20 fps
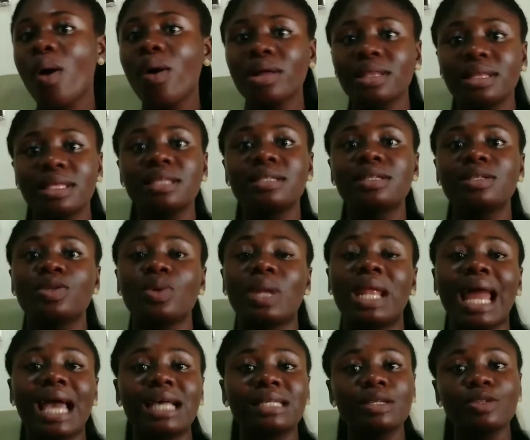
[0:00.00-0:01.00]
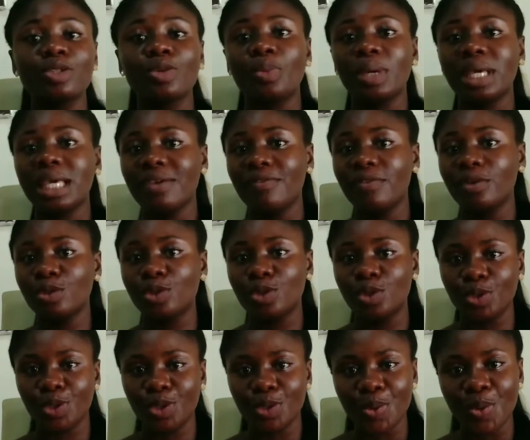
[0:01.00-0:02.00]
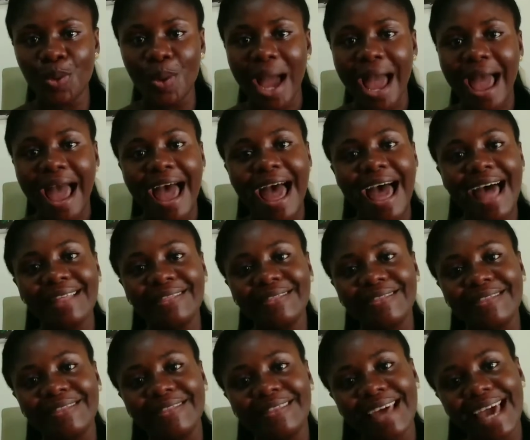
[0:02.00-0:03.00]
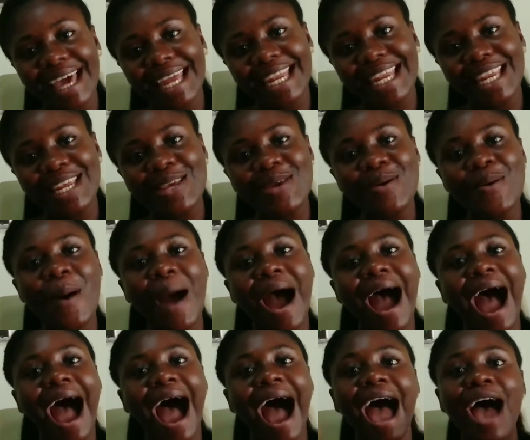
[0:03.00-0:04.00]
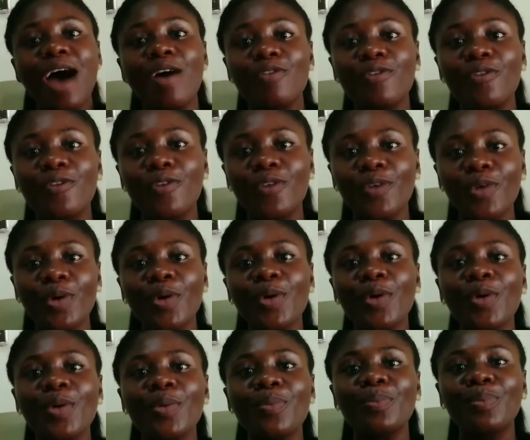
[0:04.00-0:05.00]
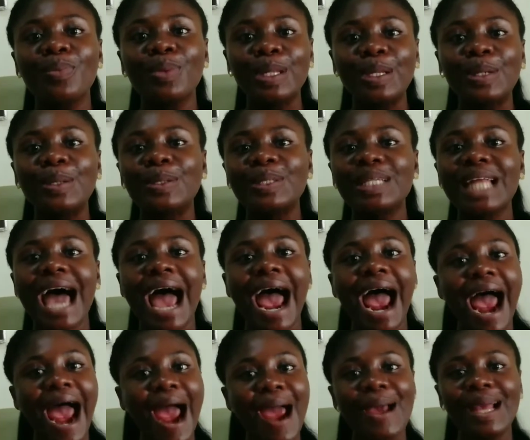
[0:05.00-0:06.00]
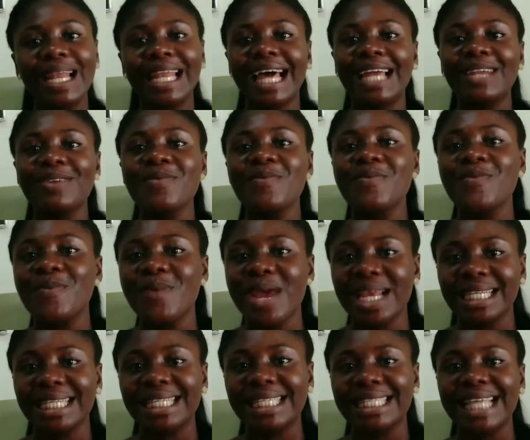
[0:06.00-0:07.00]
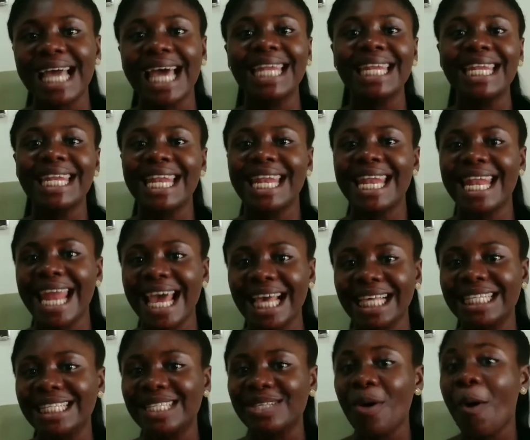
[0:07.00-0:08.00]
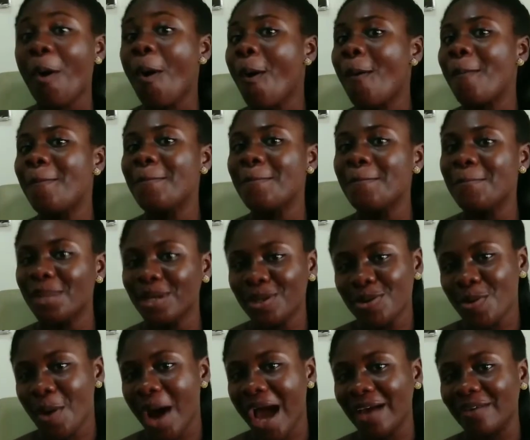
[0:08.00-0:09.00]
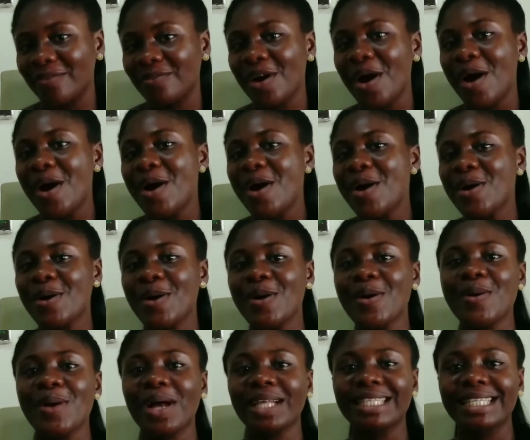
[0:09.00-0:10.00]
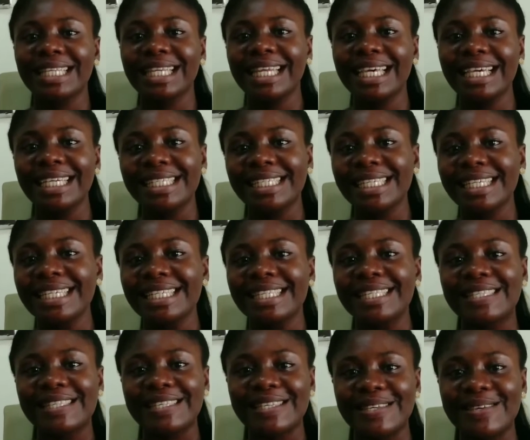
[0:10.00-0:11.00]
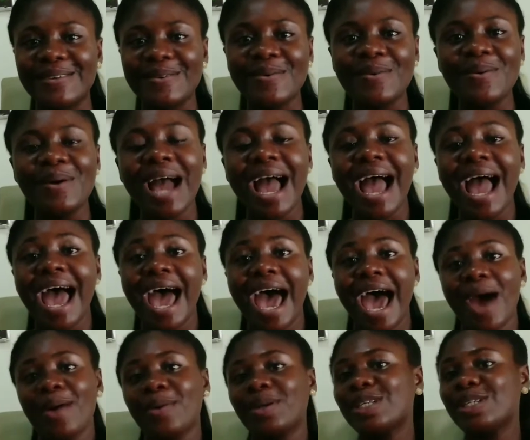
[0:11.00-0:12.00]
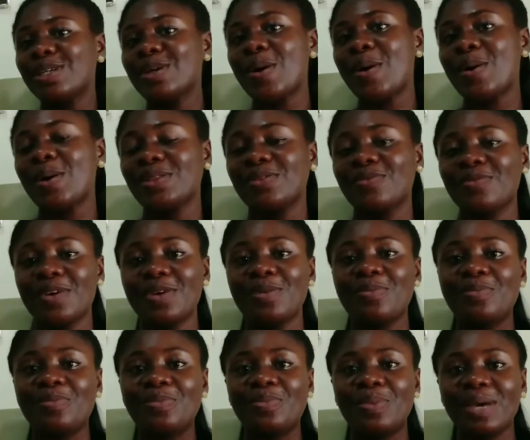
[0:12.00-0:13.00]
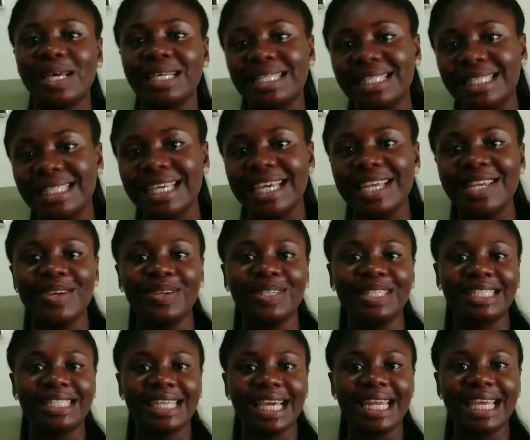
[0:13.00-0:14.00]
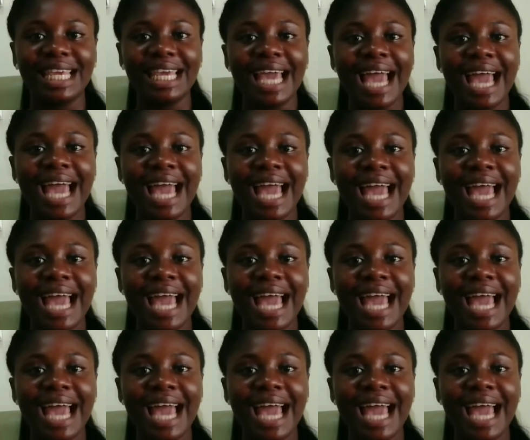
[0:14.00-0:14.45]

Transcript: all this, your license will be given to you, and then you are a full-blown Ireland registered nurse or midwife. Congratulations to you. I wish you all the very best in your journey.